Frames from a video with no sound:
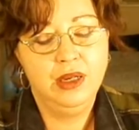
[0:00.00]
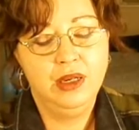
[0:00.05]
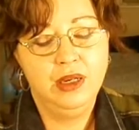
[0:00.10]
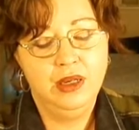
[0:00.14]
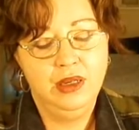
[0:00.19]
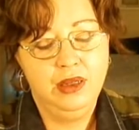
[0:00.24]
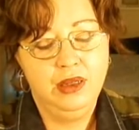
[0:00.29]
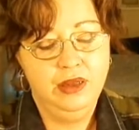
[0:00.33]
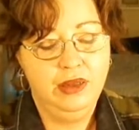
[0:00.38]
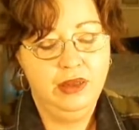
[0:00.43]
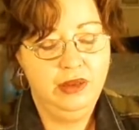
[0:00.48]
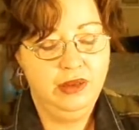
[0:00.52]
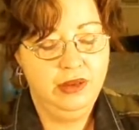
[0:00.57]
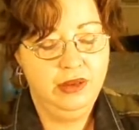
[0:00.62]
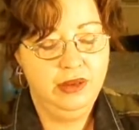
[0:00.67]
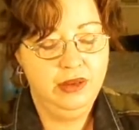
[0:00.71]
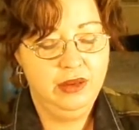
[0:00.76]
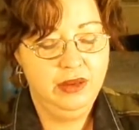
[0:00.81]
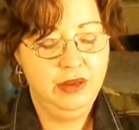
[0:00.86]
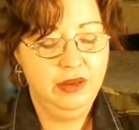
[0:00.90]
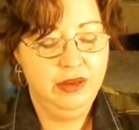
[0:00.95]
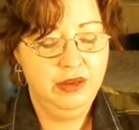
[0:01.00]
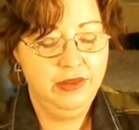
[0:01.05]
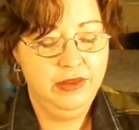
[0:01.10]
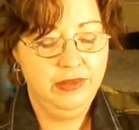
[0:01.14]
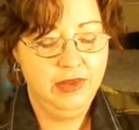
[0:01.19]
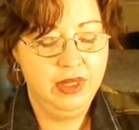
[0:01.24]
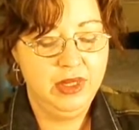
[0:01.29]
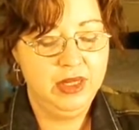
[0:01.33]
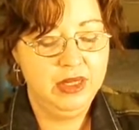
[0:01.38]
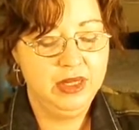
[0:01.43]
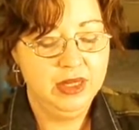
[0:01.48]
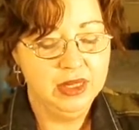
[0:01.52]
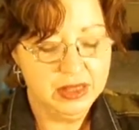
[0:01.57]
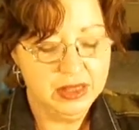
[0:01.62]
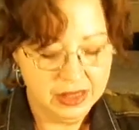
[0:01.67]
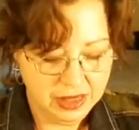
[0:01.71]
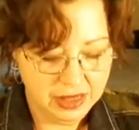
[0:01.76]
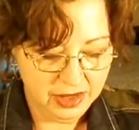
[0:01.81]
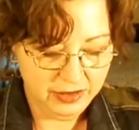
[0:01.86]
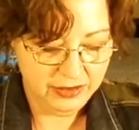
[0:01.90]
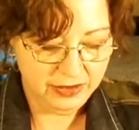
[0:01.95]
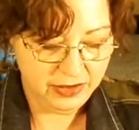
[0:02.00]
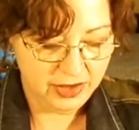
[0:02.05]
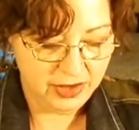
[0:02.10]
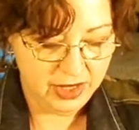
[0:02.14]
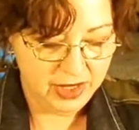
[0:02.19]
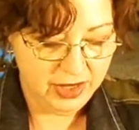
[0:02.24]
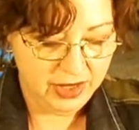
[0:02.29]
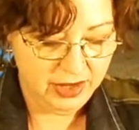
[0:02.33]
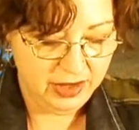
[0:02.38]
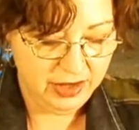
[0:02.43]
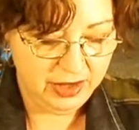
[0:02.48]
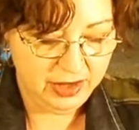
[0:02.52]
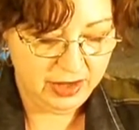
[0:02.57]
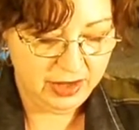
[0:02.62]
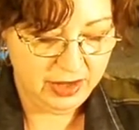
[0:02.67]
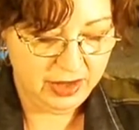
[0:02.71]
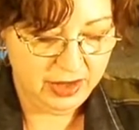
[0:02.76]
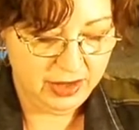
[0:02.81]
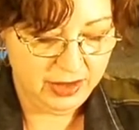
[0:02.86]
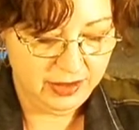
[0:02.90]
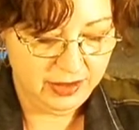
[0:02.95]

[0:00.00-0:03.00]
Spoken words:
And I didn't care for it.